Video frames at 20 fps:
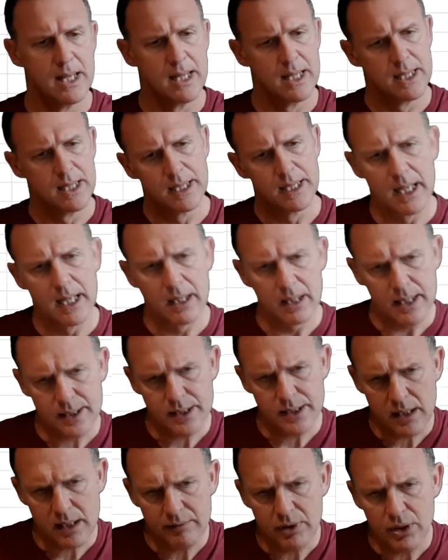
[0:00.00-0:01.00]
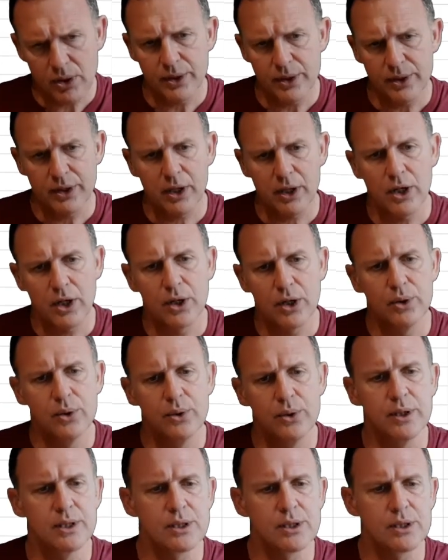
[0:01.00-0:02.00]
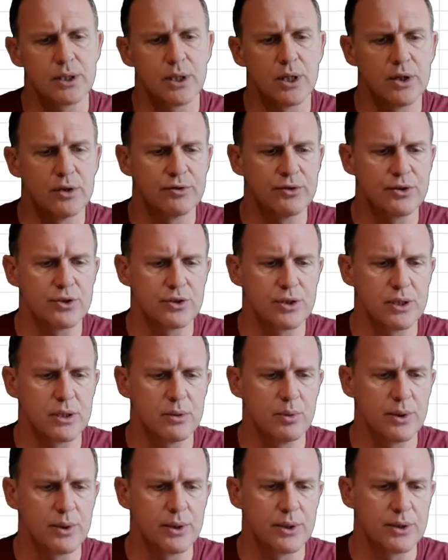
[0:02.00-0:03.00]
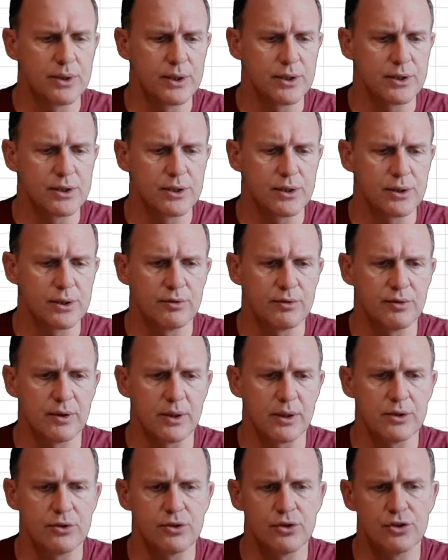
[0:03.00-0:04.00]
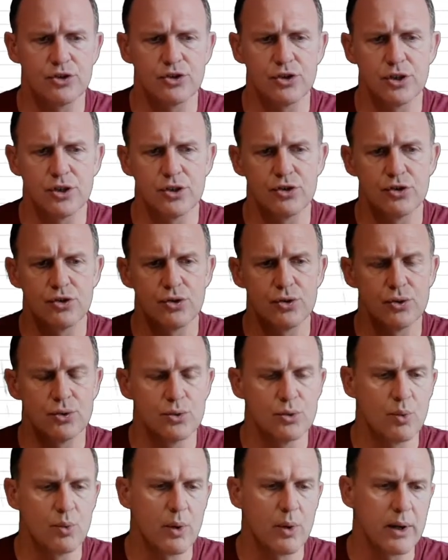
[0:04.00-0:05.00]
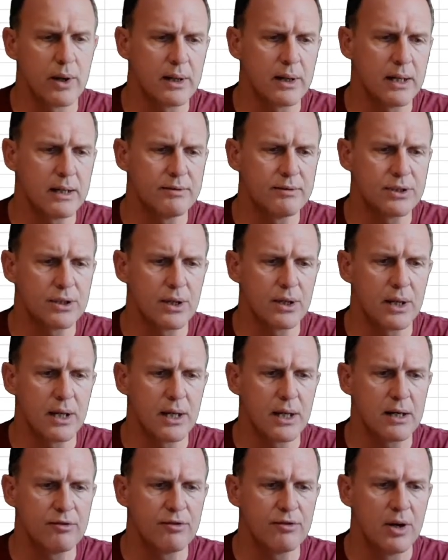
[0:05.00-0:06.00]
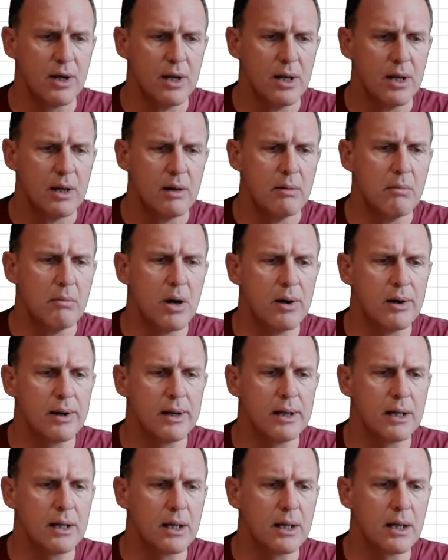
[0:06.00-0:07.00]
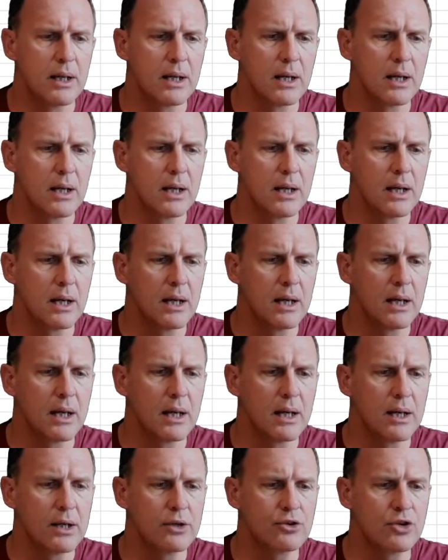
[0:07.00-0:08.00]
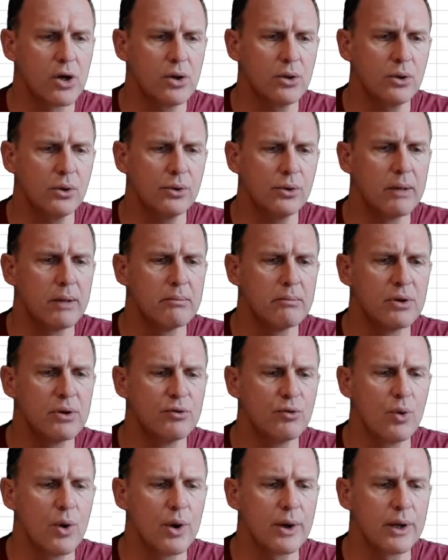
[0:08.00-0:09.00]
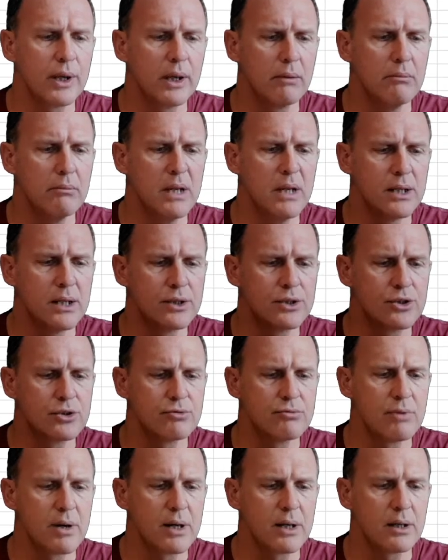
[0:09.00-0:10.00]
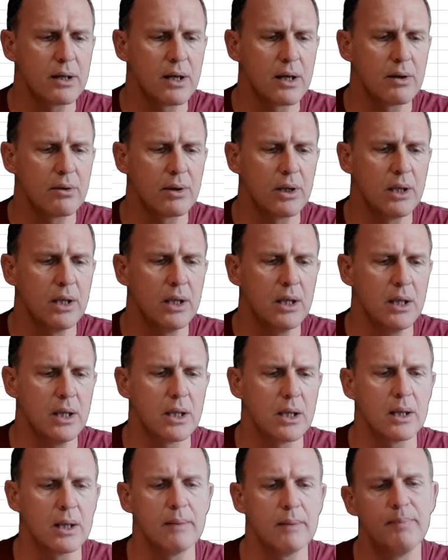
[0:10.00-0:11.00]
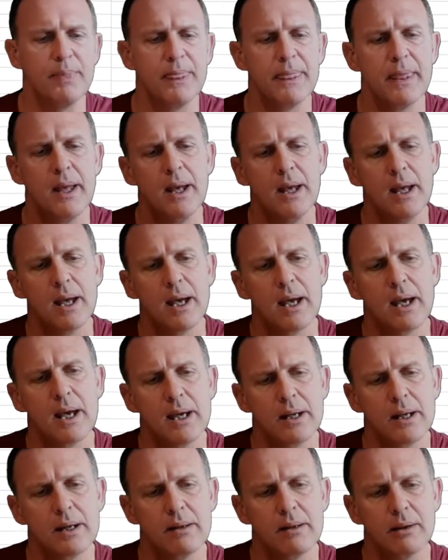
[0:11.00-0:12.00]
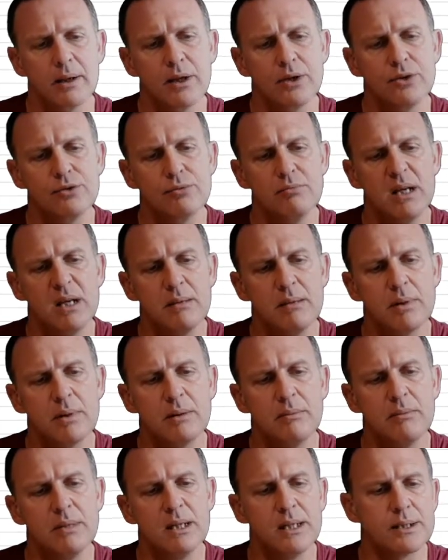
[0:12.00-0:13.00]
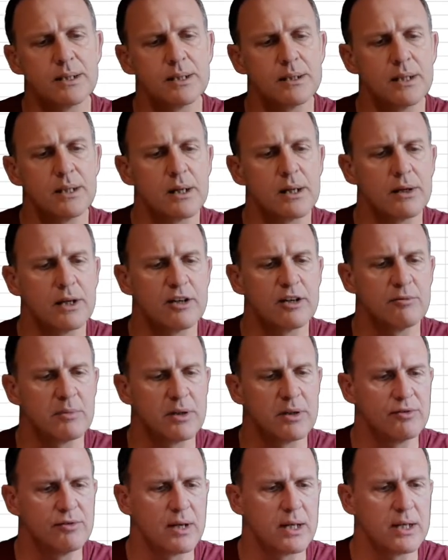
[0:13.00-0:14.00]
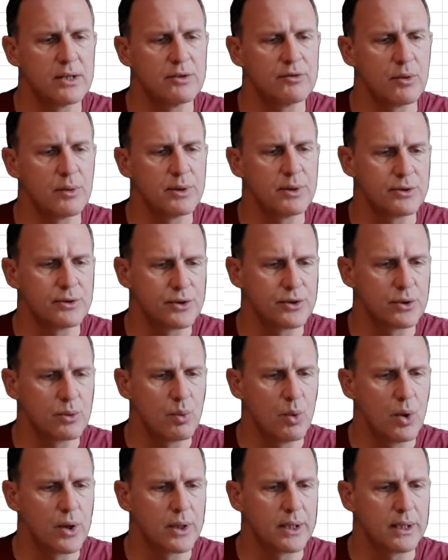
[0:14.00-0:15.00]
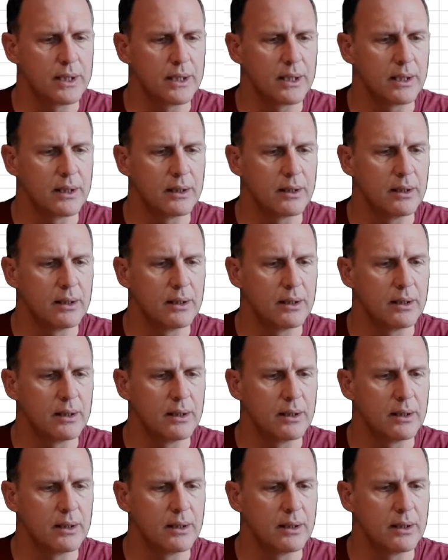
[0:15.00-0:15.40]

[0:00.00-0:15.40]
Now let's have a look at the code itself to see what it does. So if I go to sheet 2, what I have is I have my total number of working minutes running down here, and it goes minute by minute, and then I have my value for whether it's a working